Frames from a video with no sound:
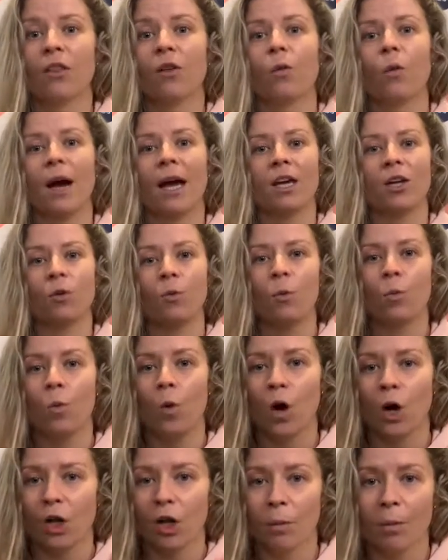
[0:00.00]
the way you
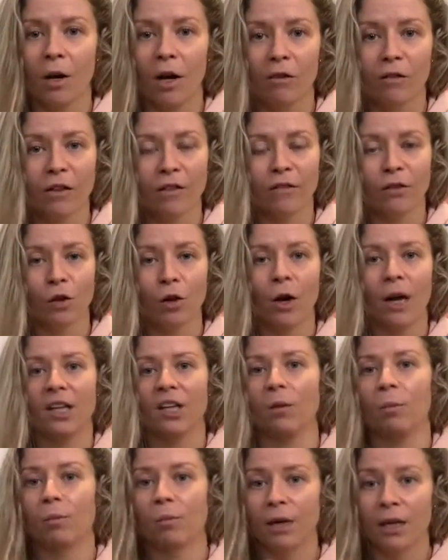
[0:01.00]
work your pelvic floor and
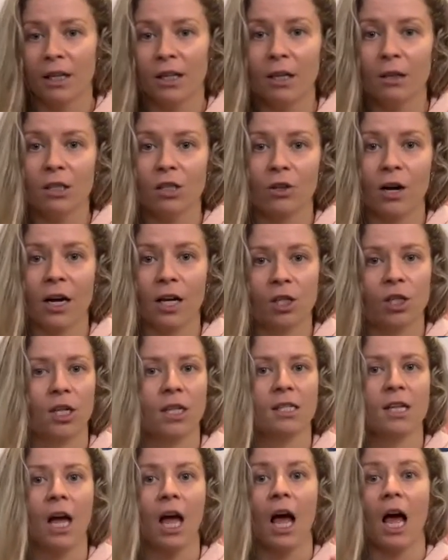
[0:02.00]
your breathing
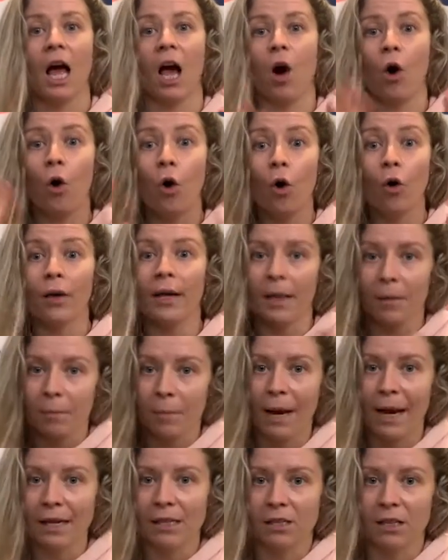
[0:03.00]
strategies all
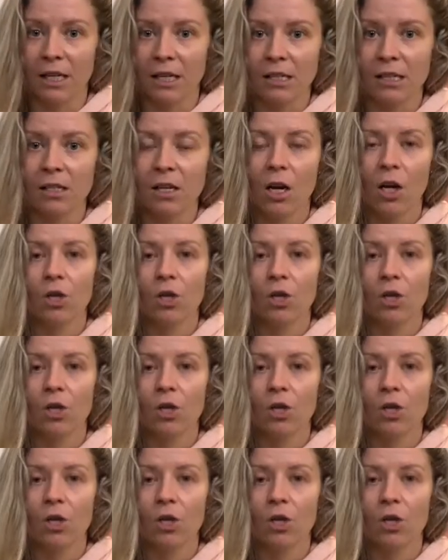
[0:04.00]
impact this.